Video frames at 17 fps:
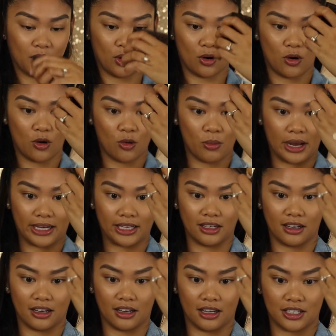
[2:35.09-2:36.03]
Oh my
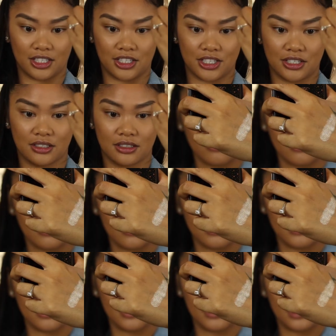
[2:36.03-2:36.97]
gosh.
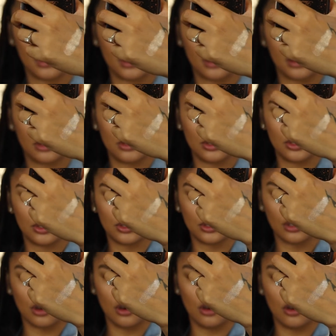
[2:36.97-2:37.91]

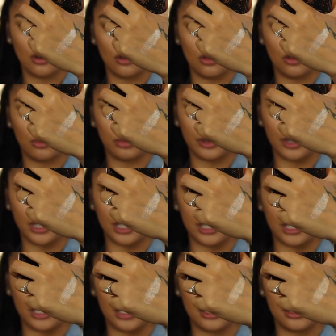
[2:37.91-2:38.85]
So
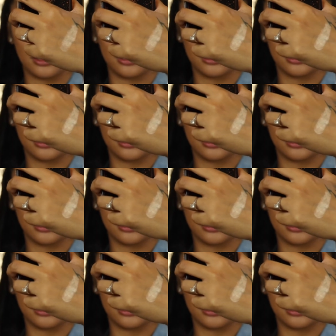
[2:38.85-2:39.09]
pretty.